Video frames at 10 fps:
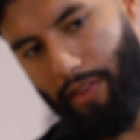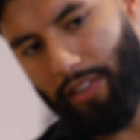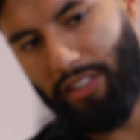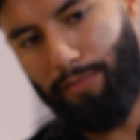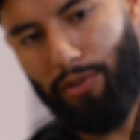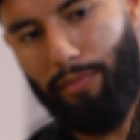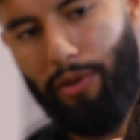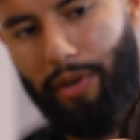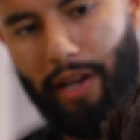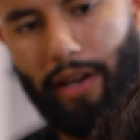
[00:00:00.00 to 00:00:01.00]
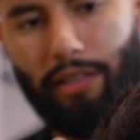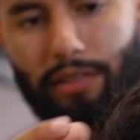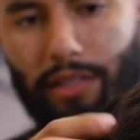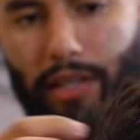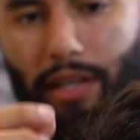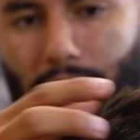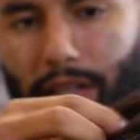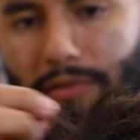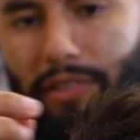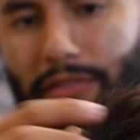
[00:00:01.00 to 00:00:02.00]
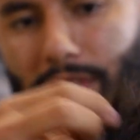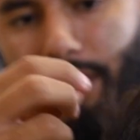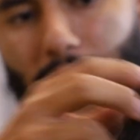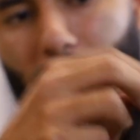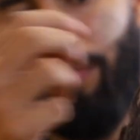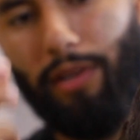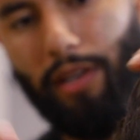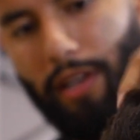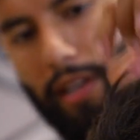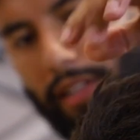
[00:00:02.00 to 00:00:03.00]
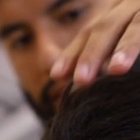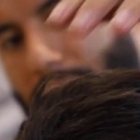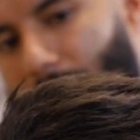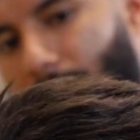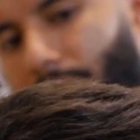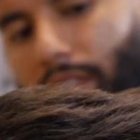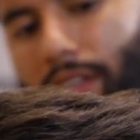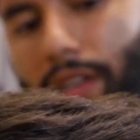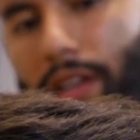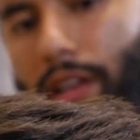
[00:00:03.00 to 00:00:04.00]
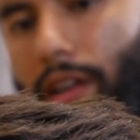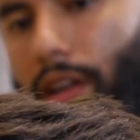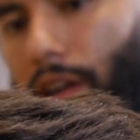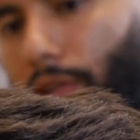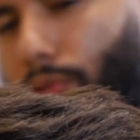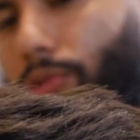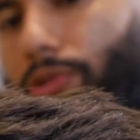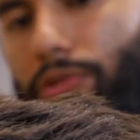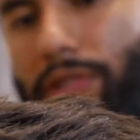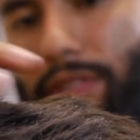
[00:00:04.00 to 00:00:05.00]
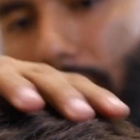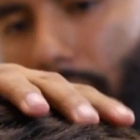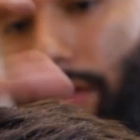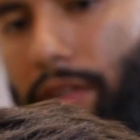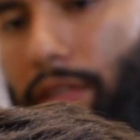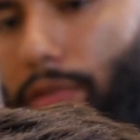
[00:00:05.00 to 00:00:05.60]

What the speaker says: the occipital bone hairs and kind of lifting it up, it's gonna give it a cool new style, a